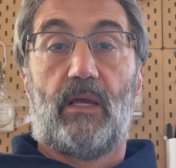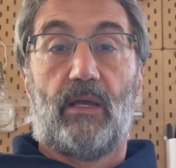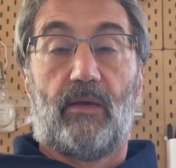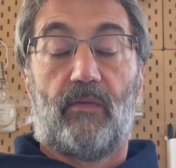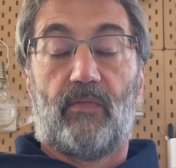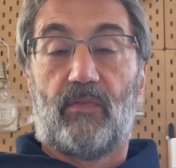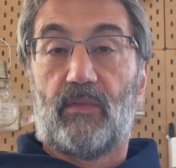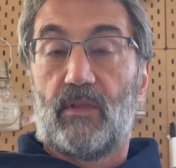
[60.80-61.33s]

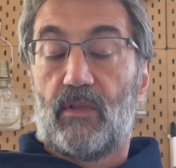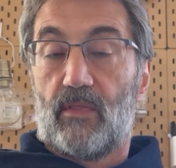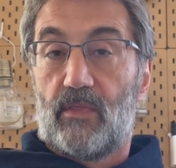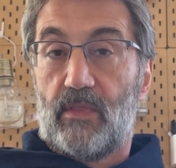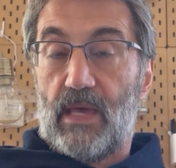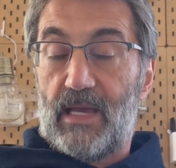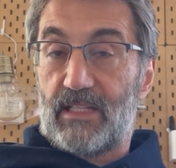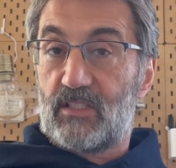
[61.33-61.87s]
and
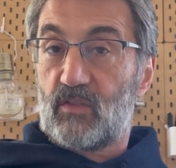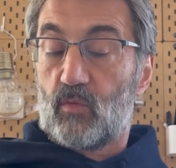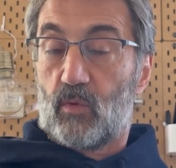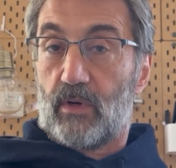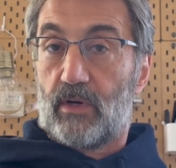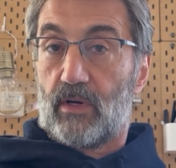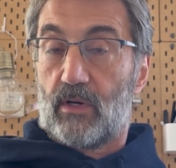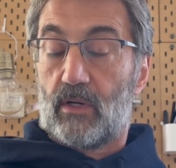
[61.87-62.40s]
that's
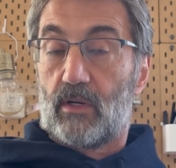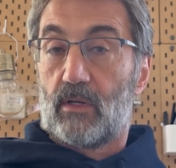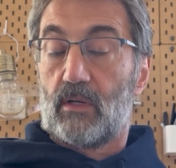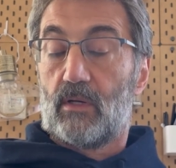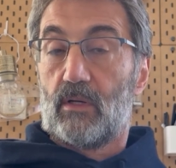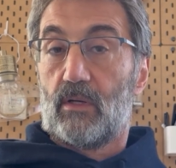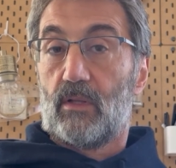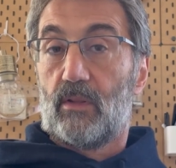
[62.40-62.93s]
where
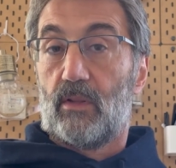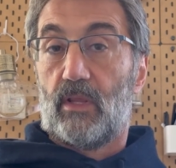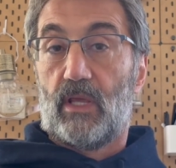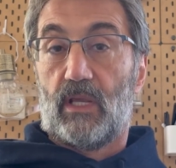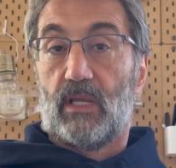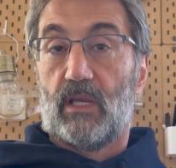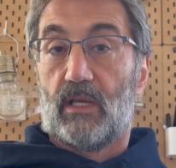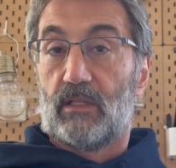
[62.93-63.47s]

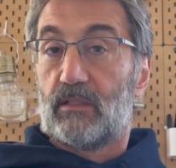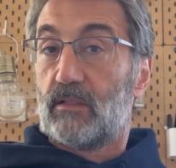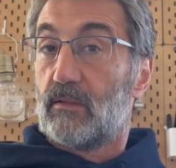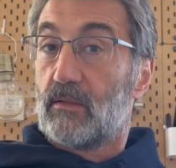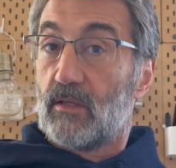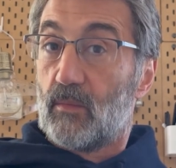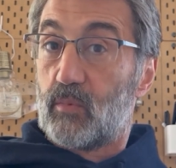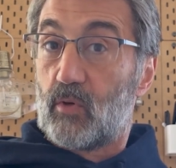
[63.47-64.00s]
they get
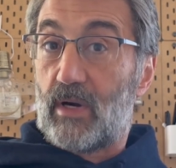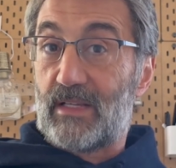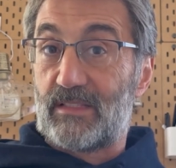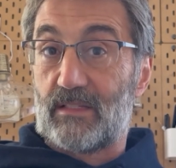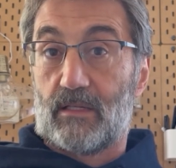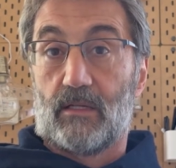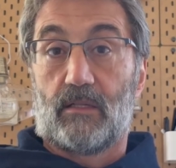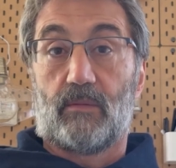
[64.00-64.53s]

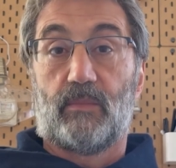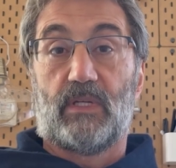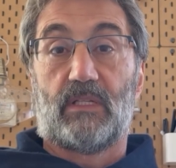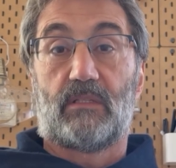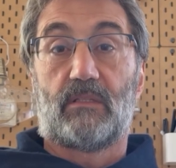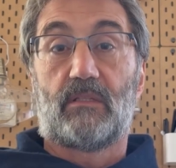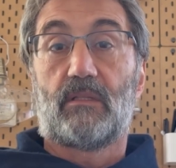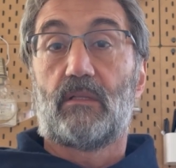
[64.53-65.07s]
compressed a little
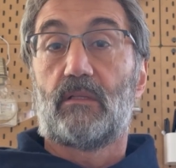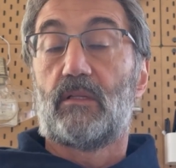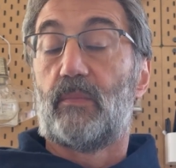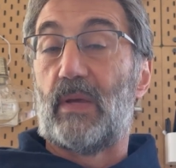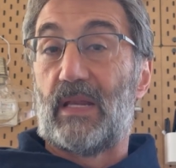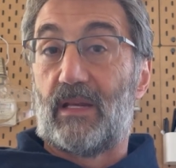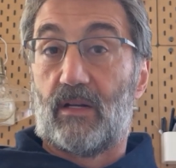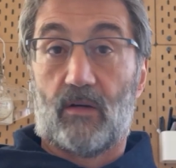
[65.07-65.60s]
bit
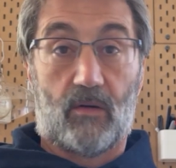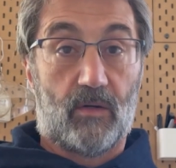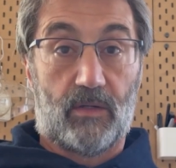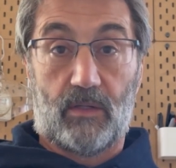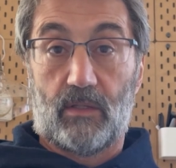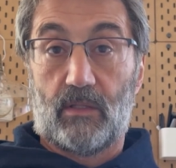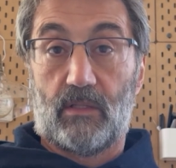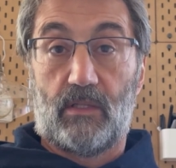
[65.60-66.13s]
depending
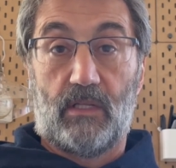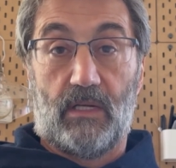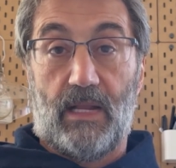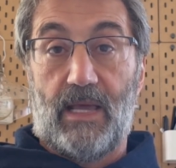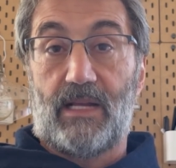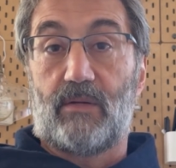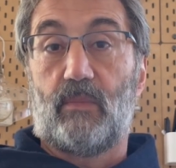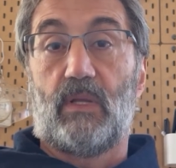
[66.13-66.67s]
on the
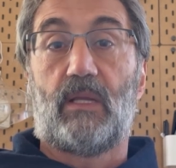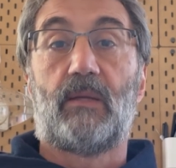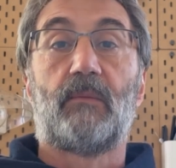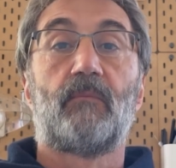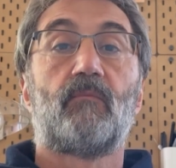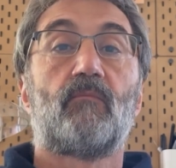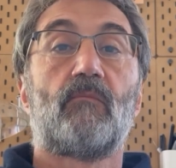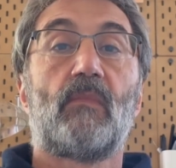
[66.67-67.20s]
anatomy
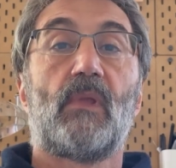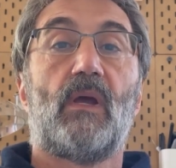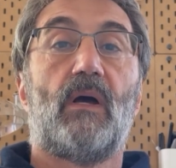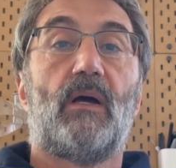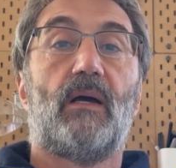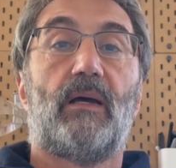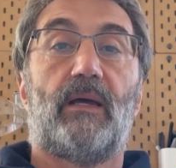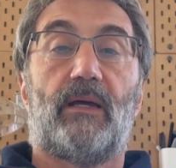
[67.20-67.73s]

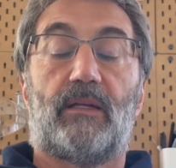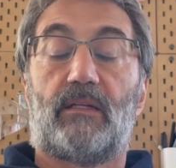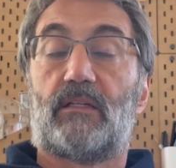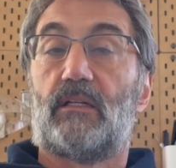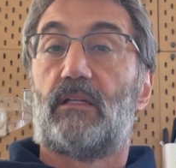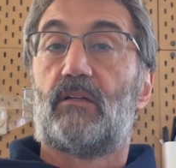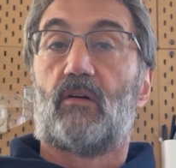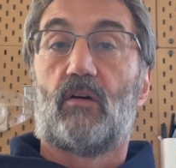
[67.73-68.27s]
and
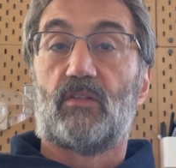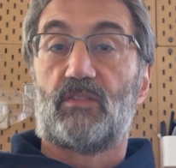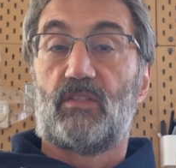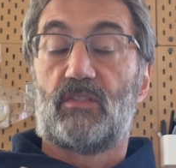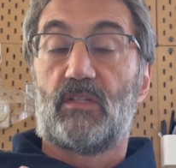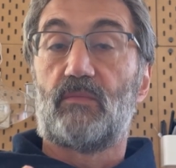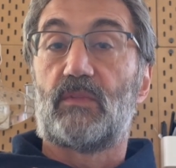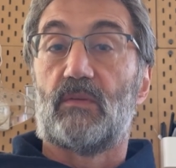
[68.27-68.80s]
can cause you
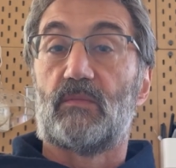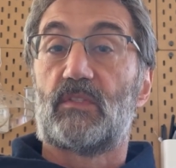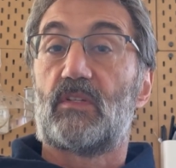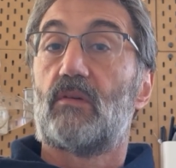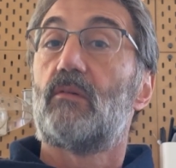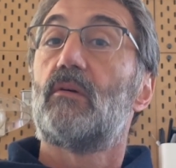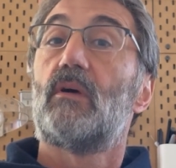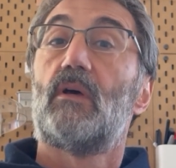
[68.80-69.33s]
symptoms.
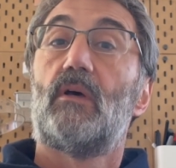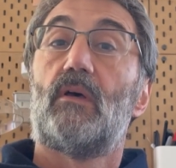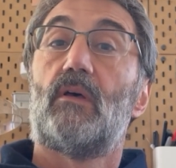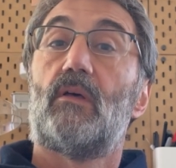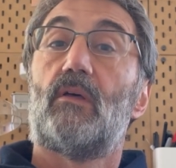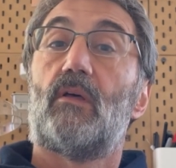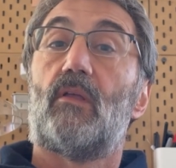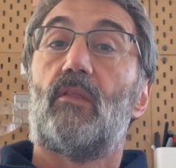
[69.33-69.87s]
So
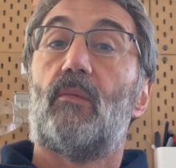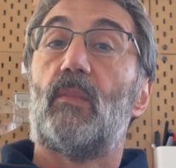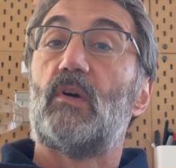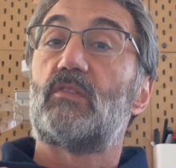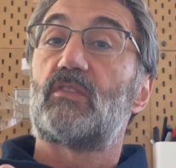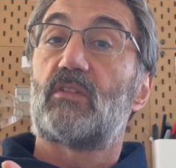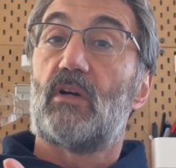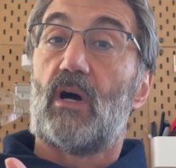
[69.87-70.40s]
the
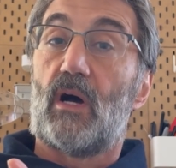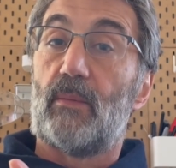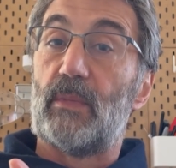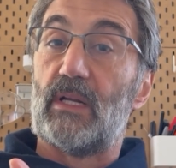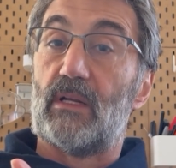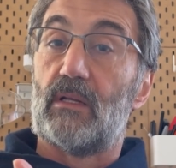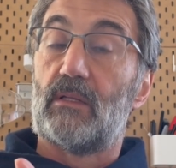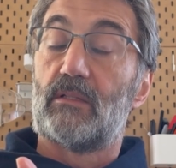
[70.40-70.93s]
most
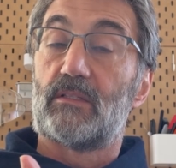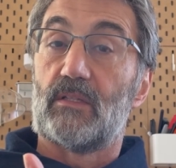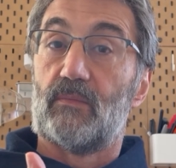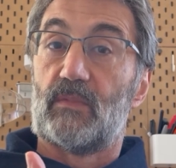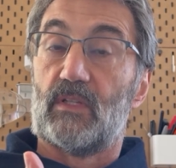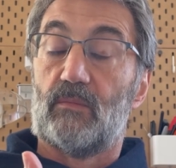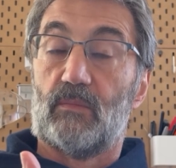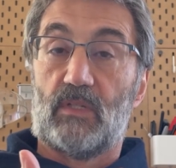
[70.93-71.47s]
common
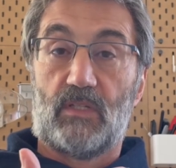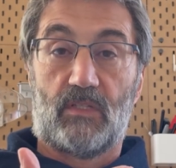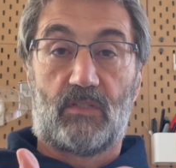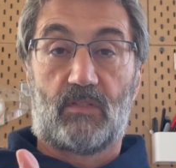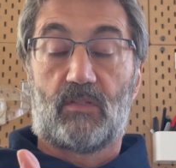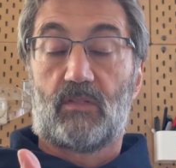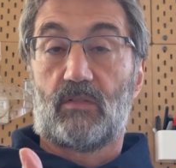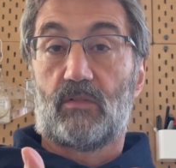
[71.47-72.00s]
symptom
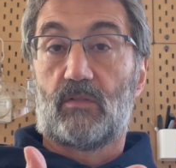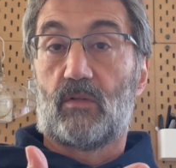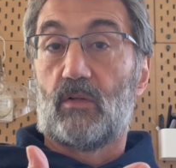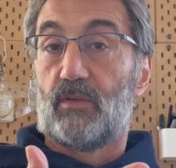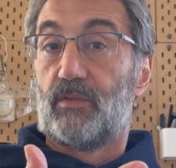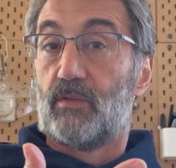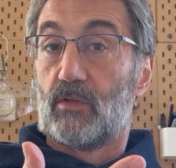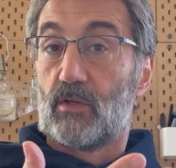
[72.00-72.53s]
is
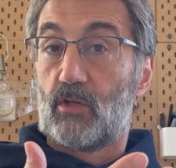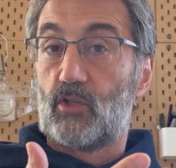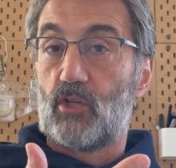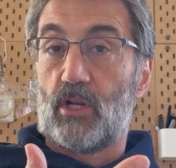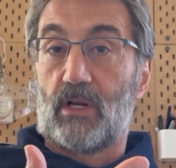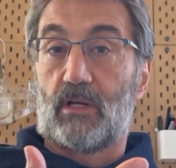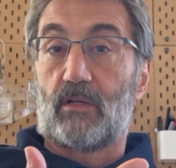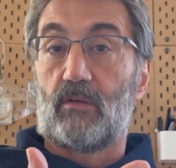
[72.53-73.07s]
called
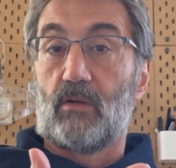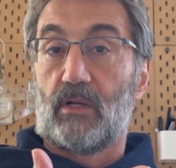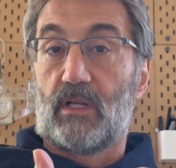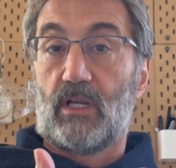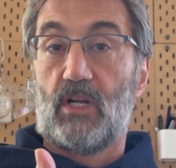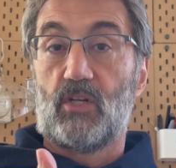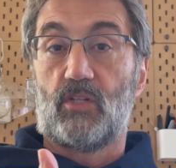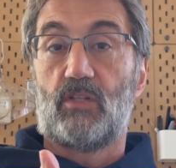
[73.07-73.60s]
neurogenic
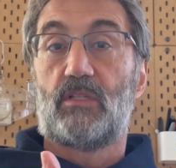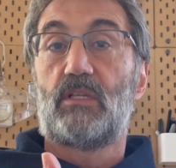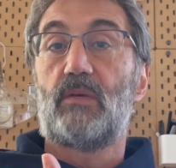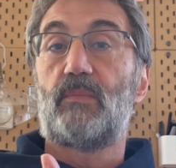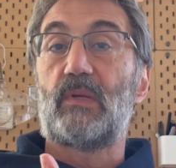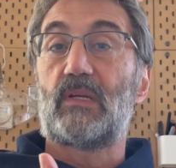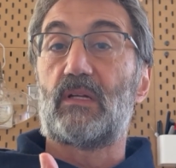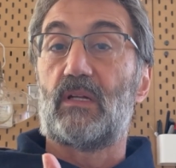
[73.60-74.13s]
claudication.
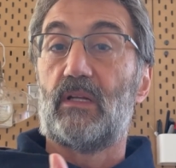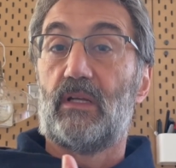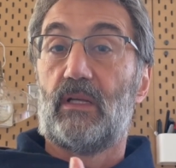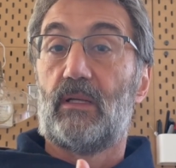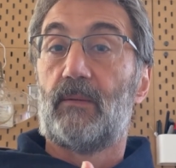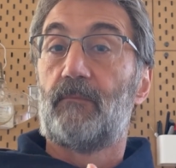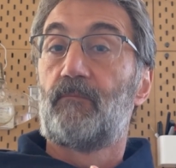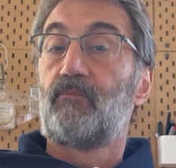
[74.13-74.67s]

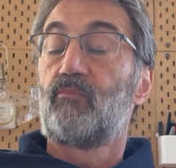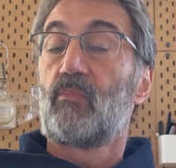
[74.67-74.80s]
Typically,